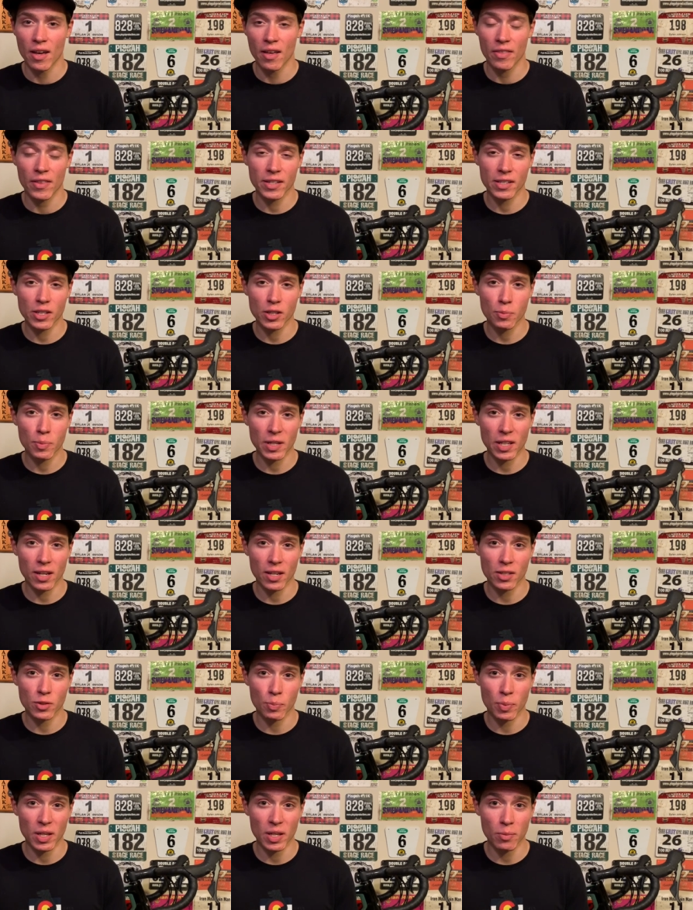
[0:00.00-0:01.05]
This is
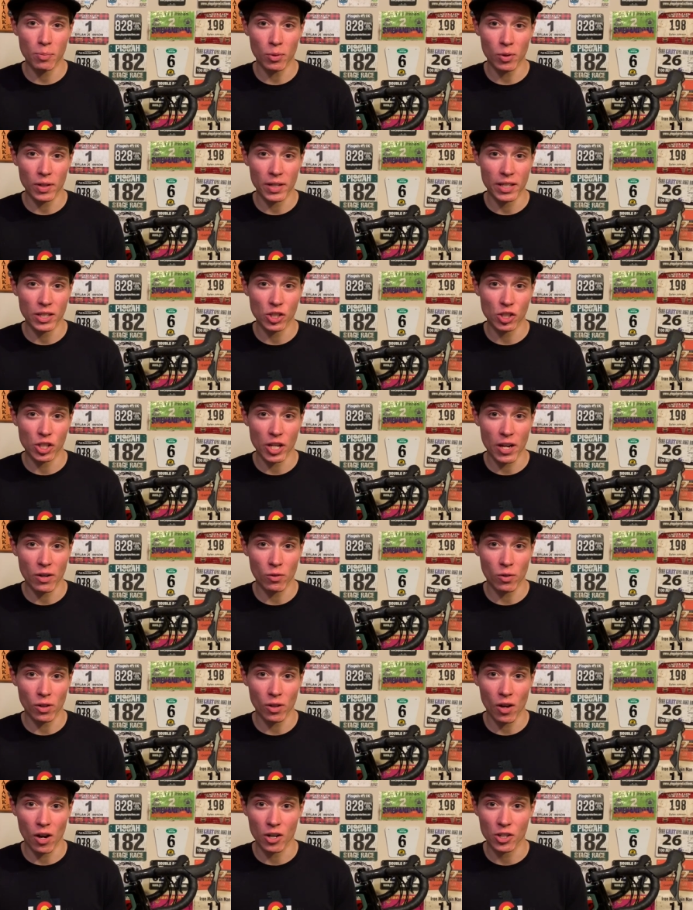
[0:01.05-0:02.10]
because people in
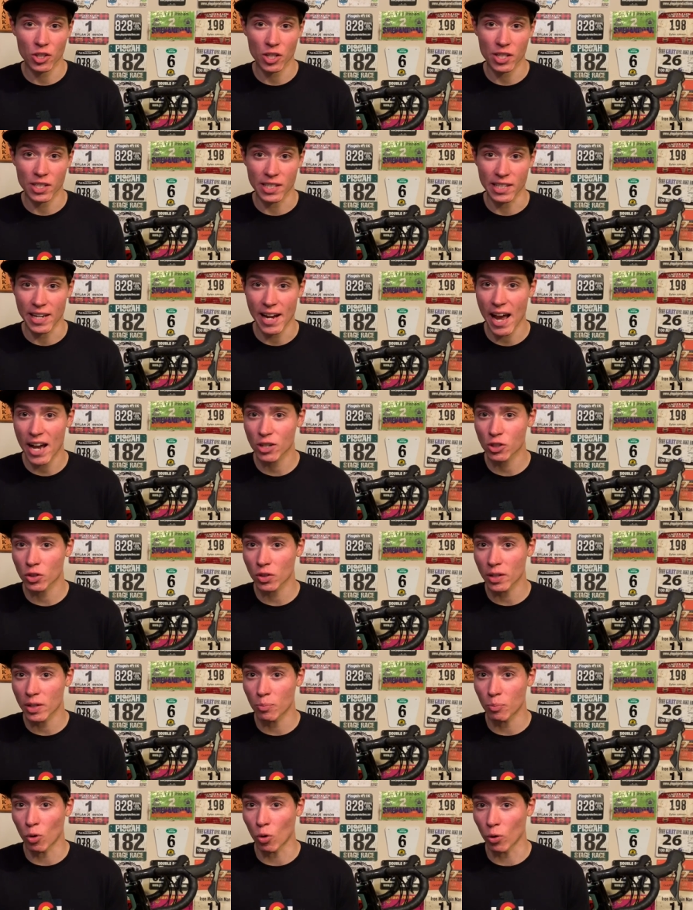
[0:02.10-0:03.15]
general are just
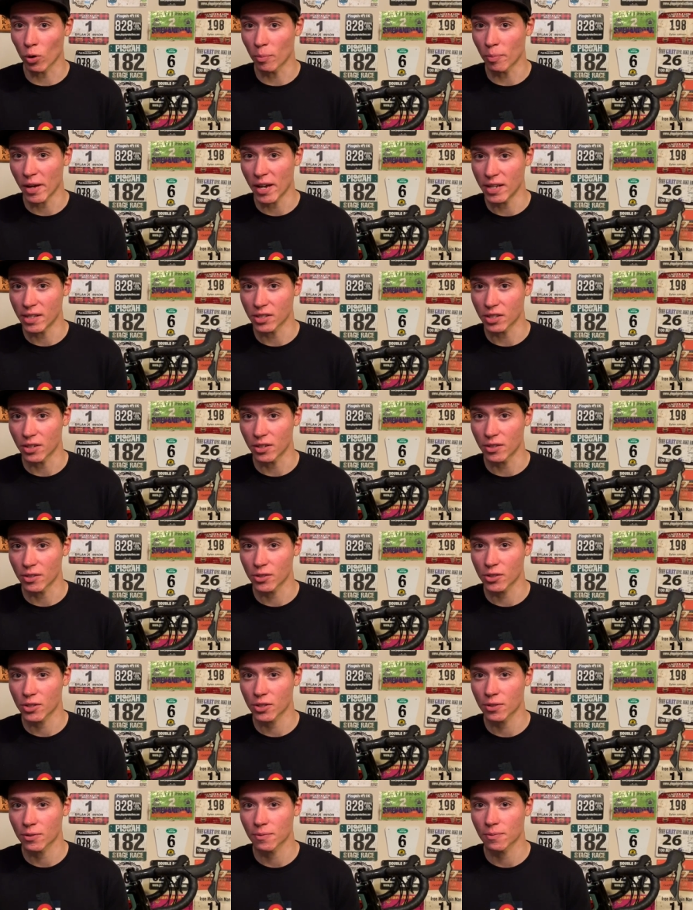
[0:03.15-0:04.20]
naturally poor pacers.